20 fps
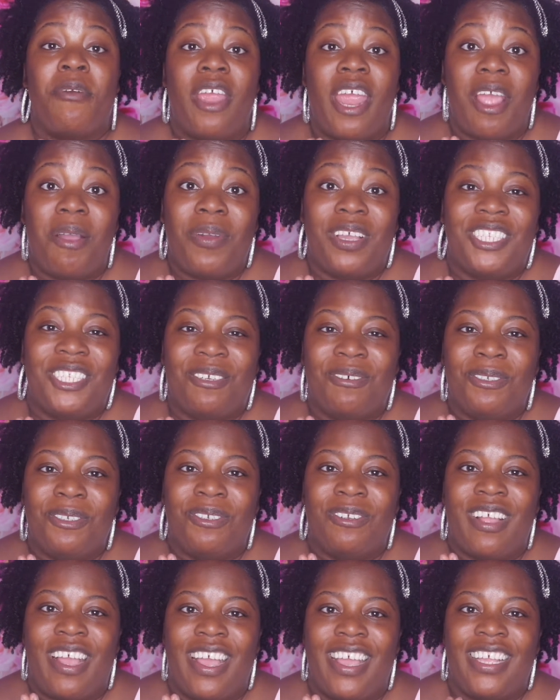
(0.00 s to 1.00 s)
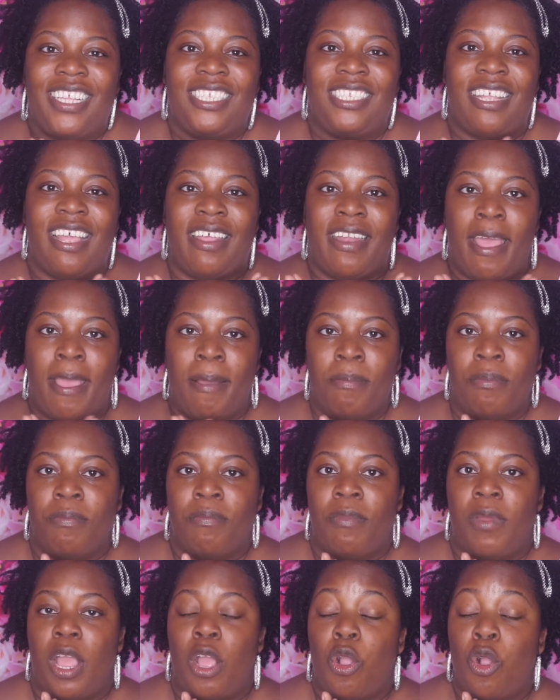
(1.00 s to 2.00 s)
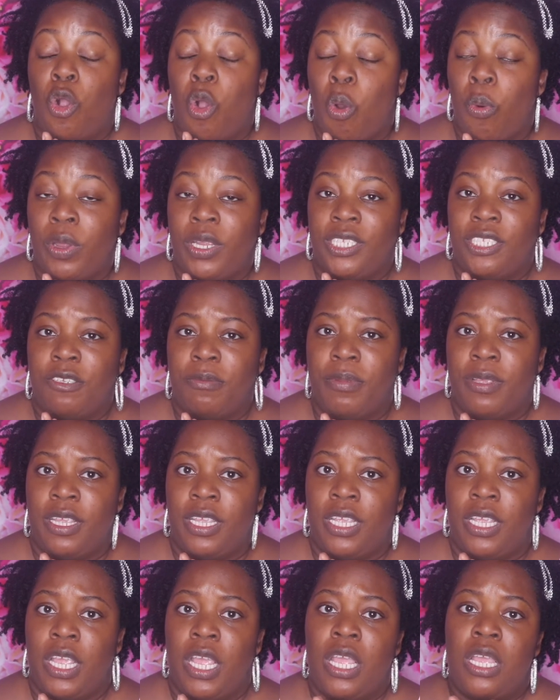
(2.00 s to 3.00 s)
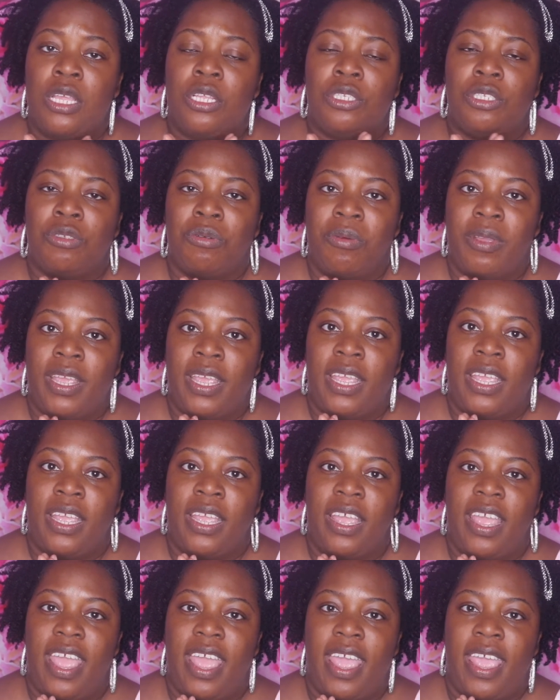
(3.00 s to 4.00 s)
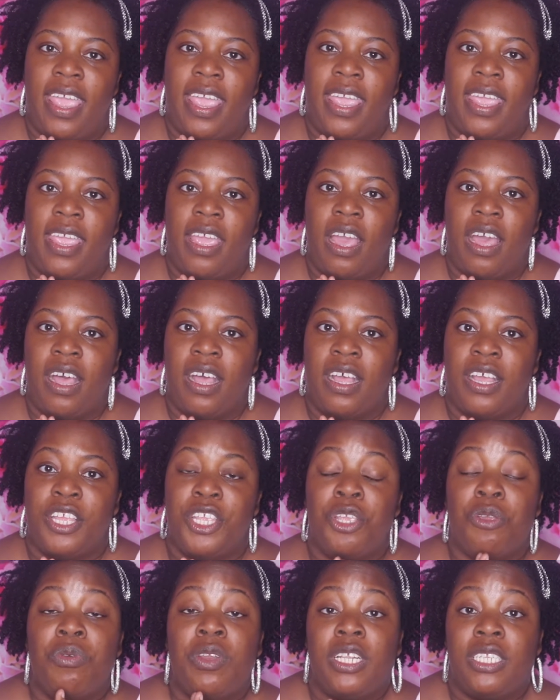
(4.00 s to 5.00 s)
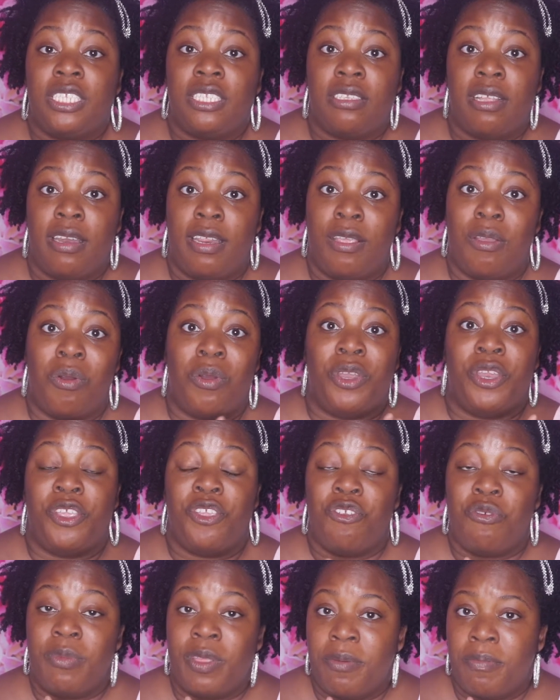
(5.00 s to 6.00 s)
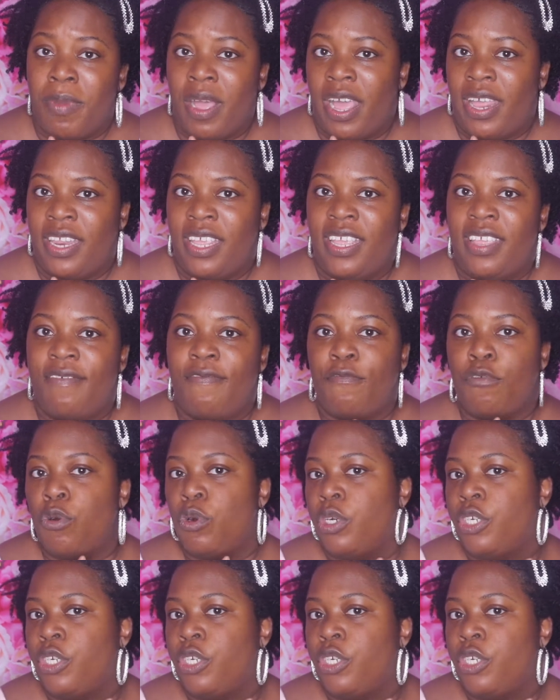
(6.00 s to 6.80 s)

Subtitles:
how I told you guys that I'm going to be doing a unit study on the human body for